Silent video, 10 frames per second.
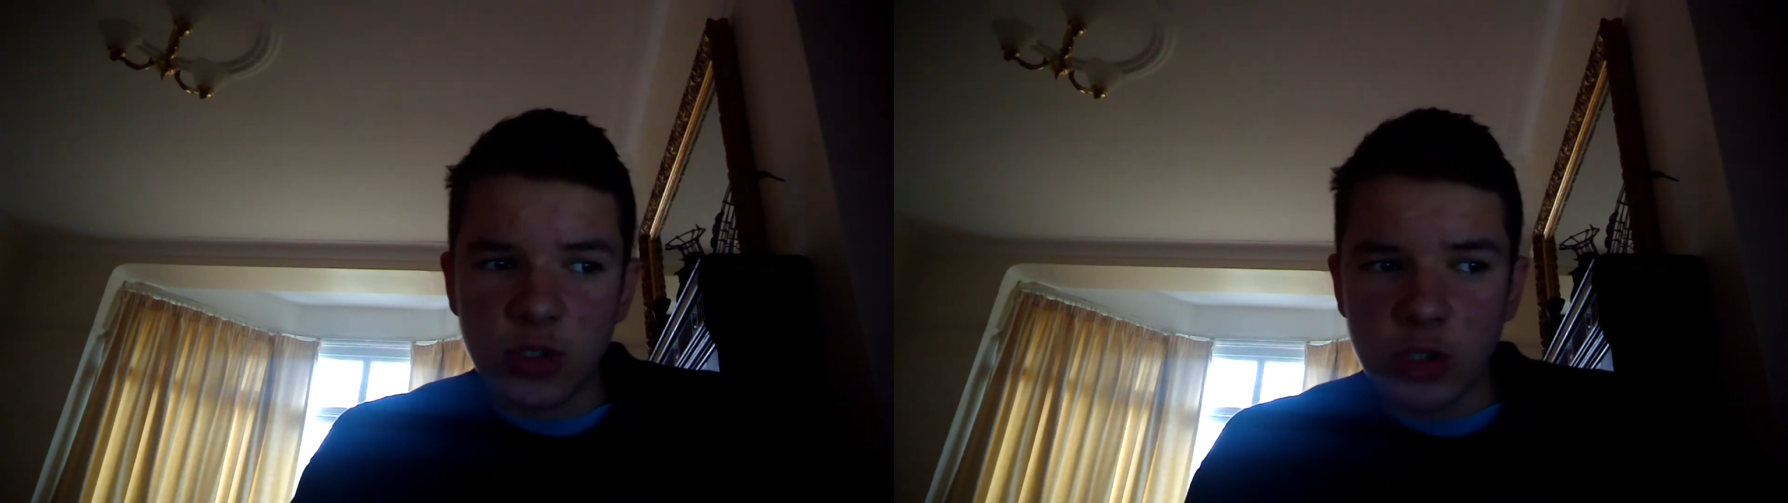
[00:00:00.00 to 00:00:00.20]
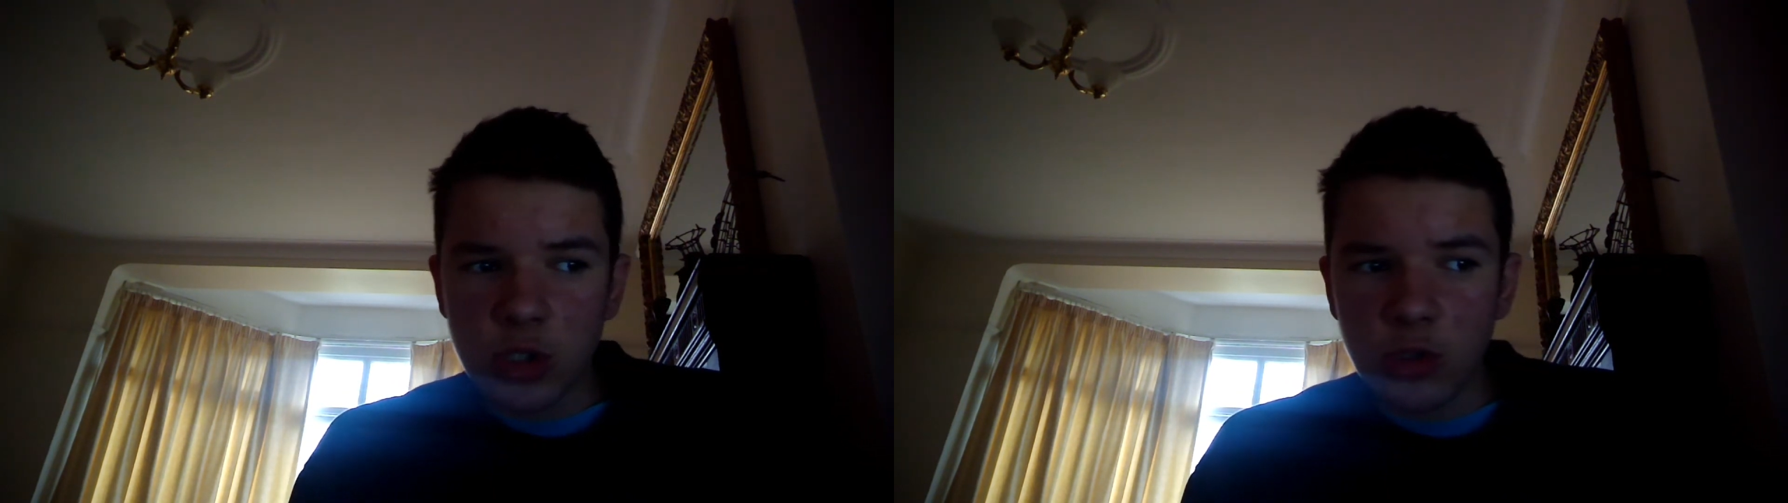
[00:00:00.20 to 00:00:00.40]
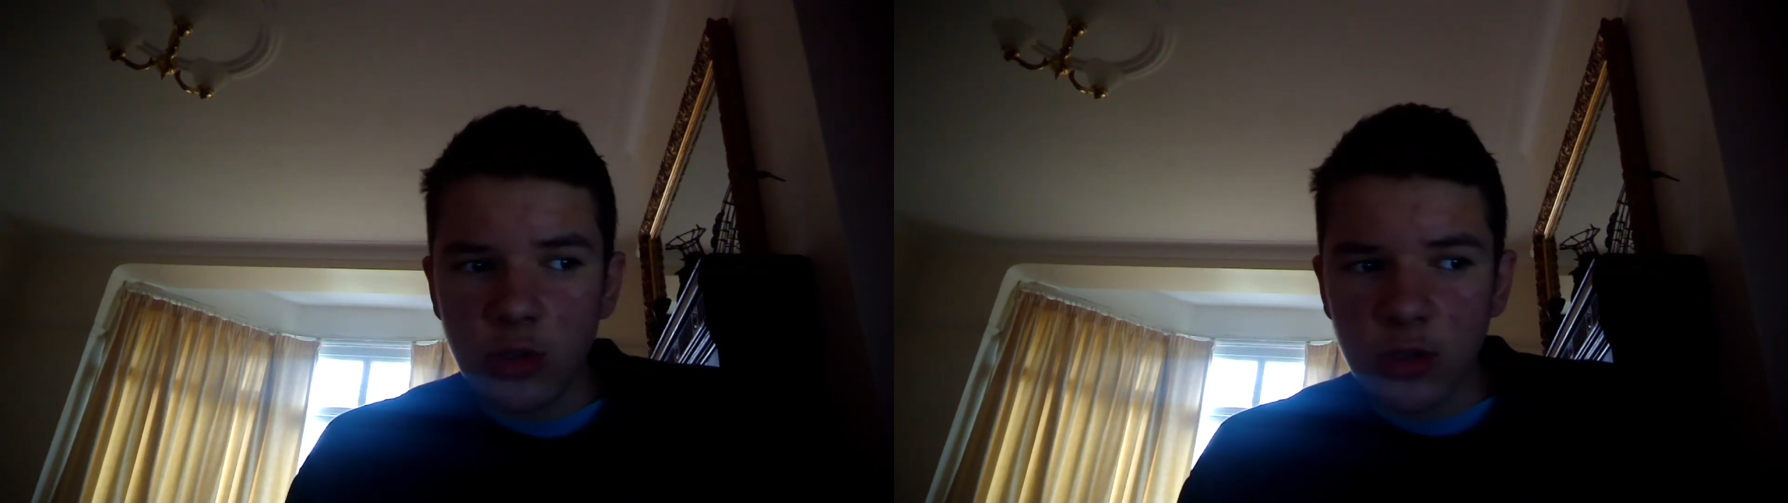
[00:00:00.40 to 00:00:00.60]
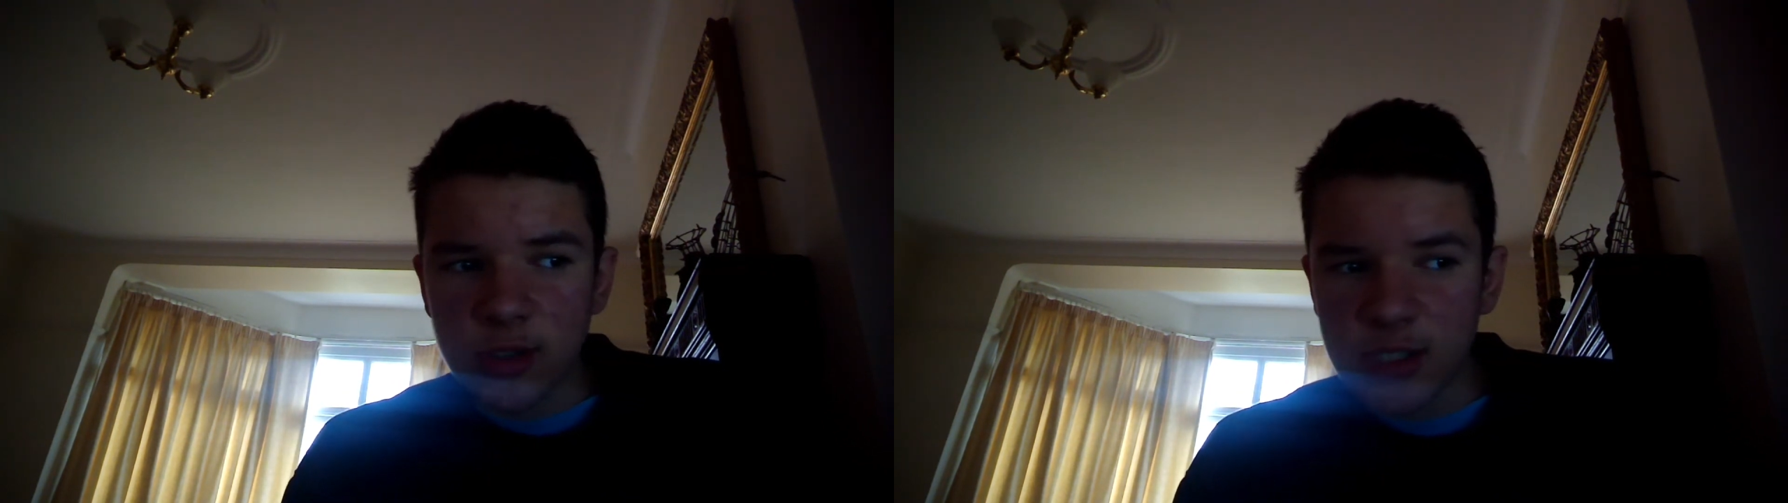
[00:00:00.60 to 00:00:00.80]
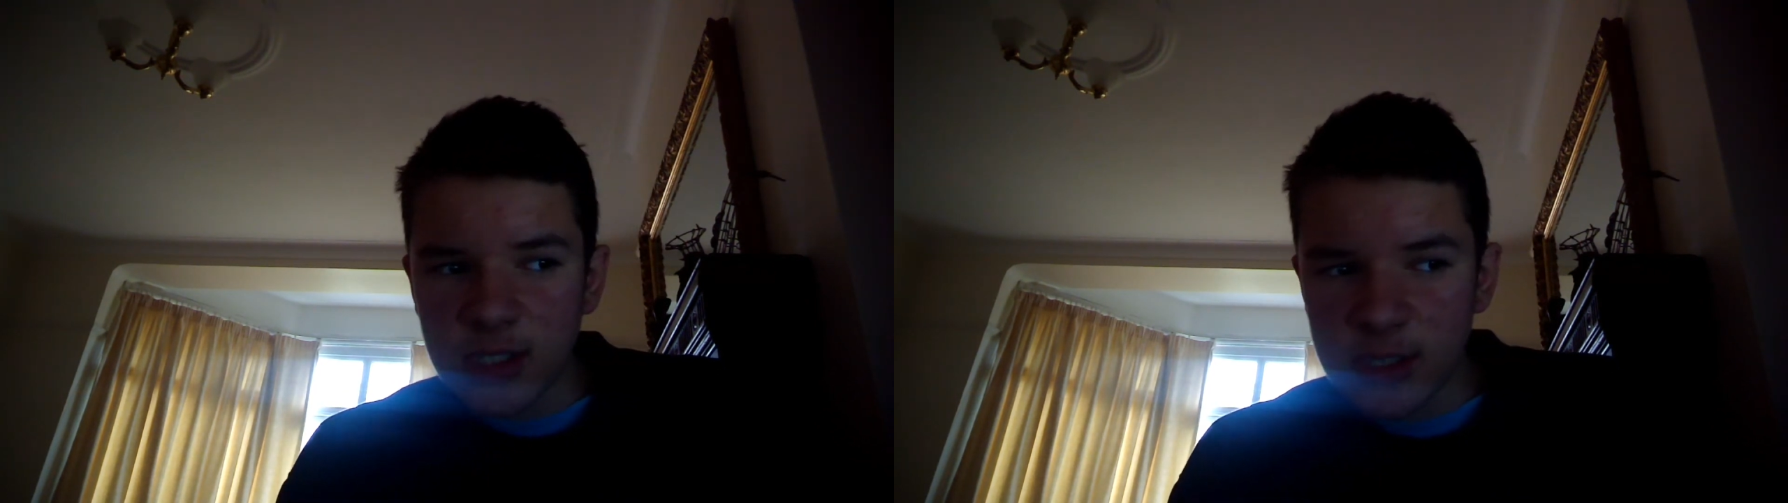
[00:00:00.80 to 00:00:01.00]
2
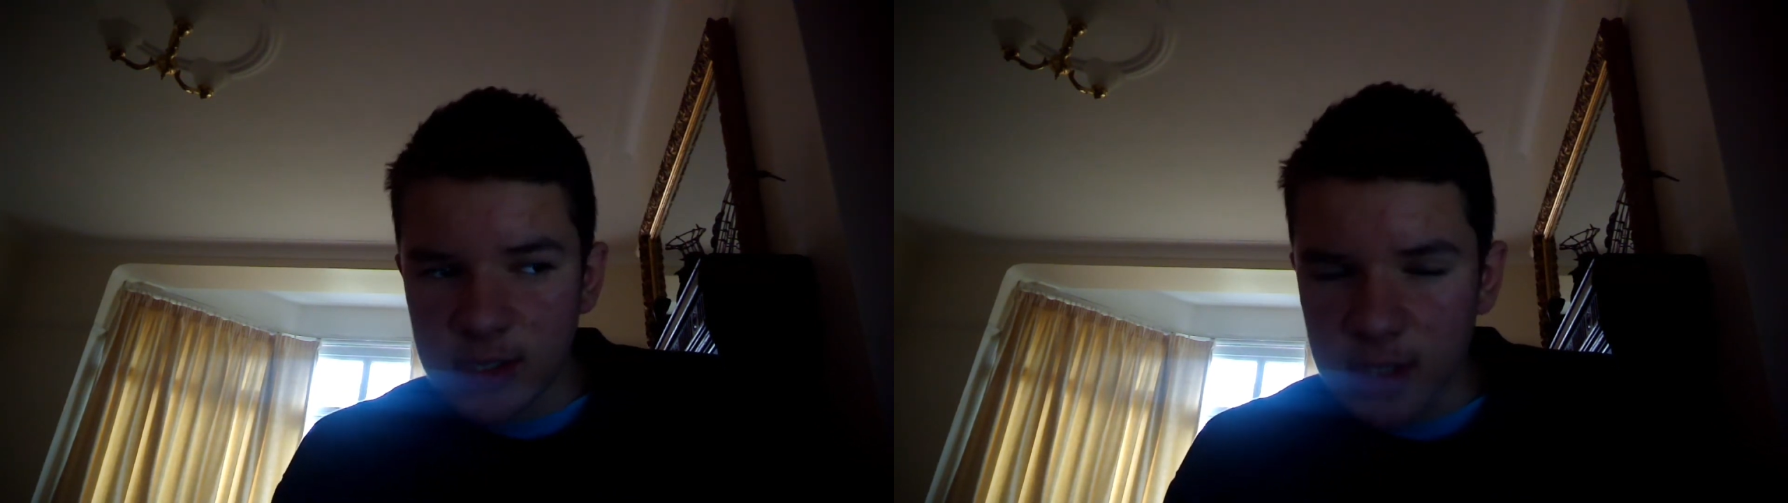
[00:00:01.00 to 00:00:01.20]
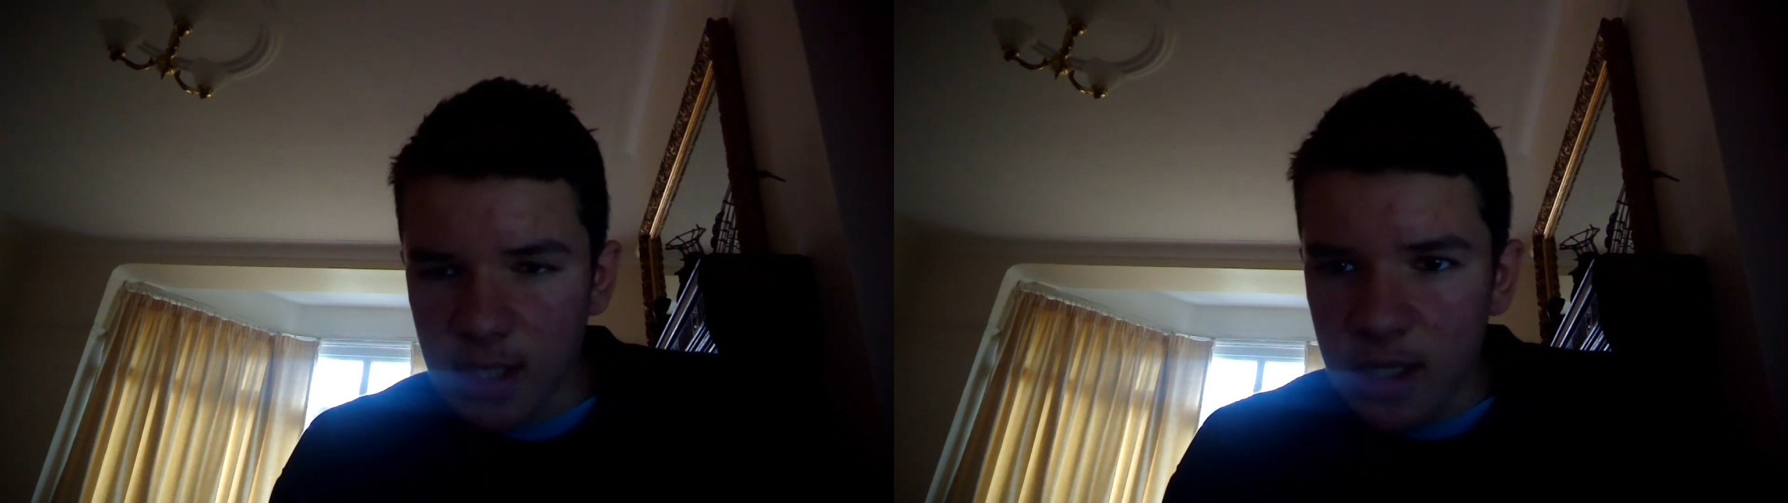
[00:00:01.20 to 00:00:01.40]
losses.